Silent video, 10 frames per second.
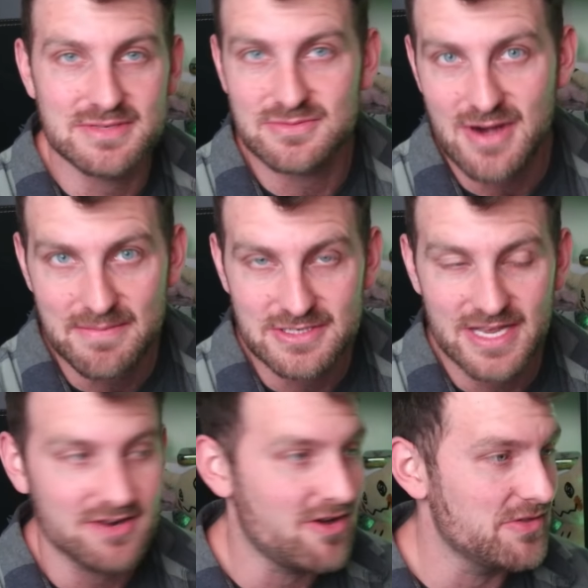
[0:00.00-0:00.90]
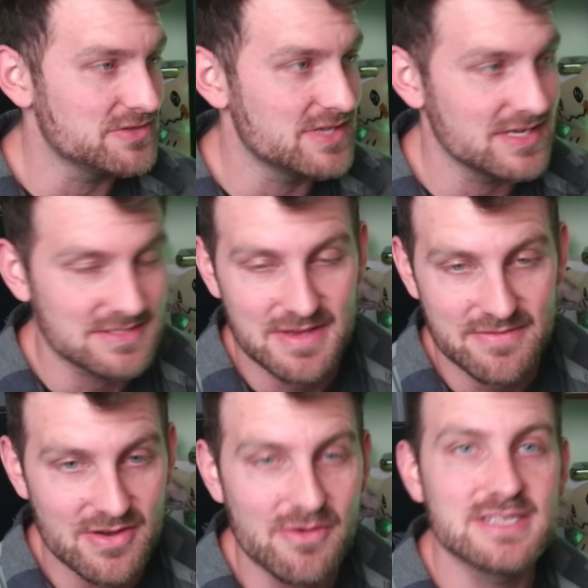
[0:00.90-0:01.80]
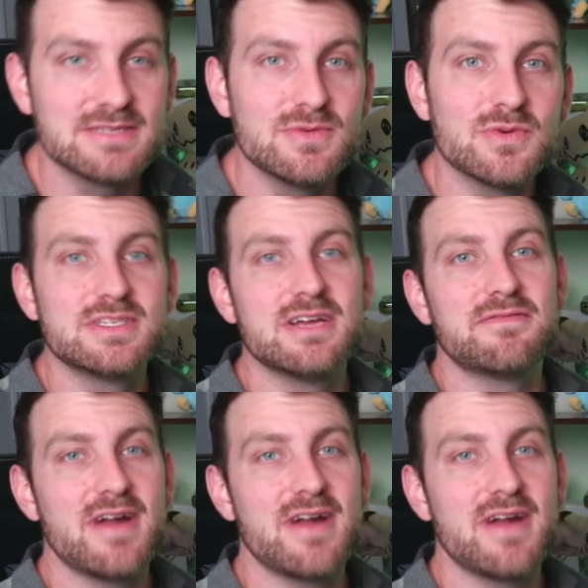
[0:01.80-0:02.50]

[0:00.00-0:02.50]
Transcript: subscribe to the channel, all those things. I'm giving away some cool stuff